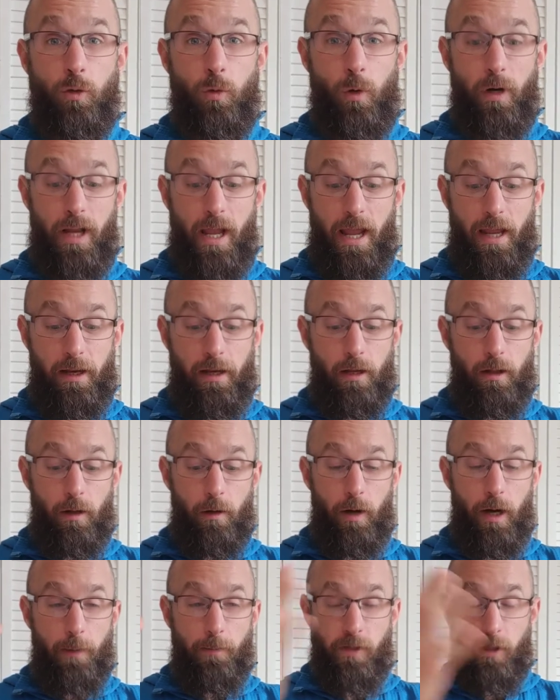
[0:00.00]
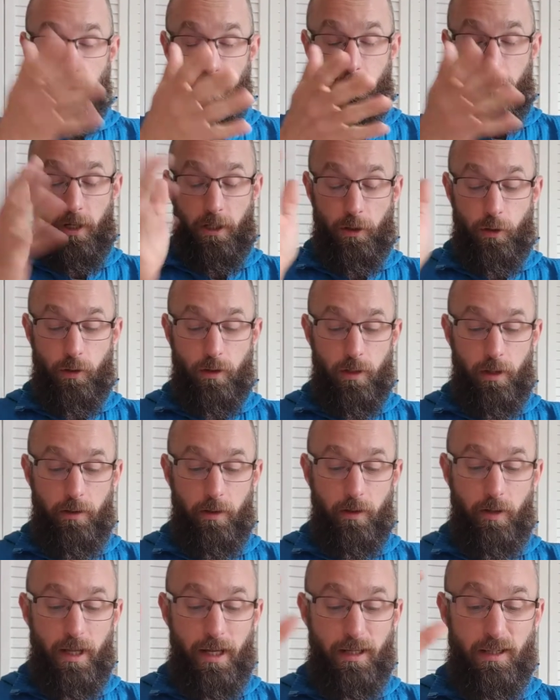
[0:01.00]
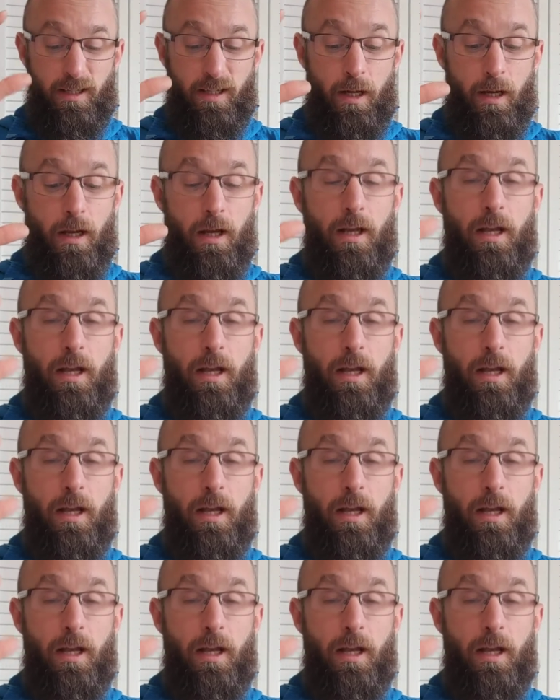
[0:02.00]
28 kilograms. There's pictures on the links.